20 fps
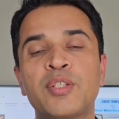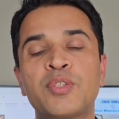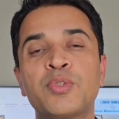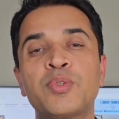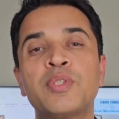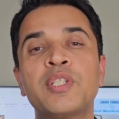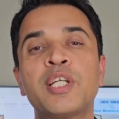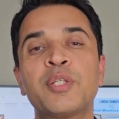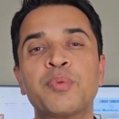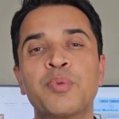
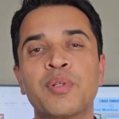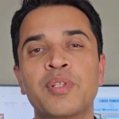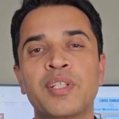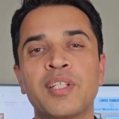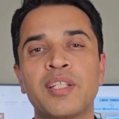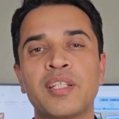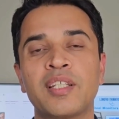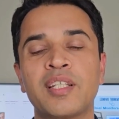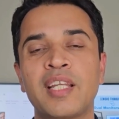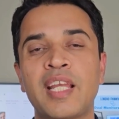to
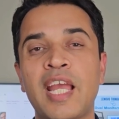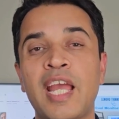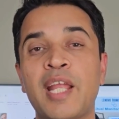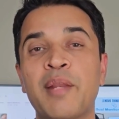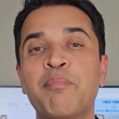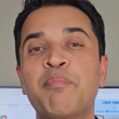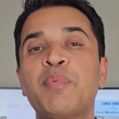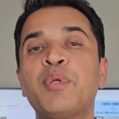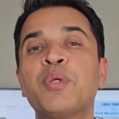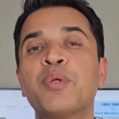networking
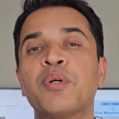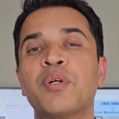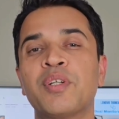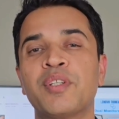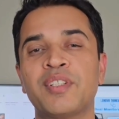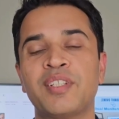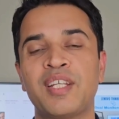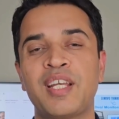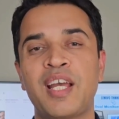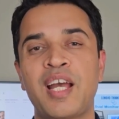and
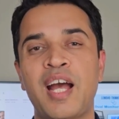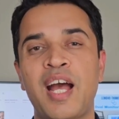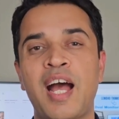beyond.